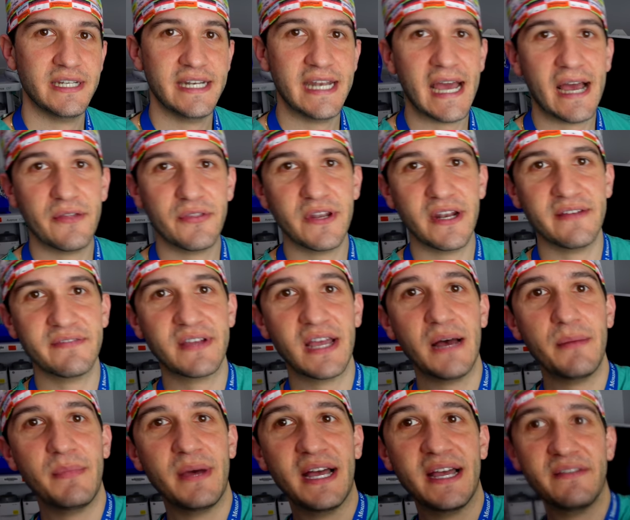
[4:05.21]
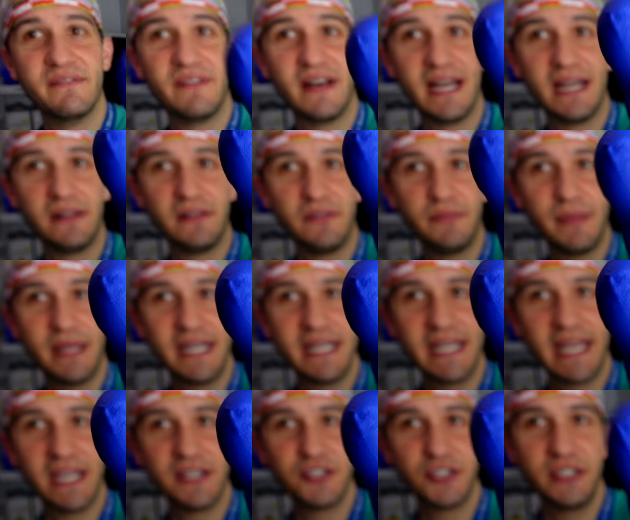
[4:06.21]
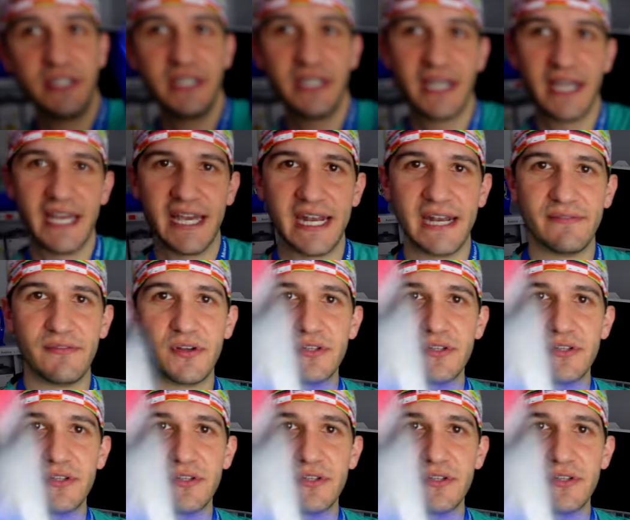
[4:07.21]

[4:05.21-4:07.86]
Now that I've got my vial of medication, and I've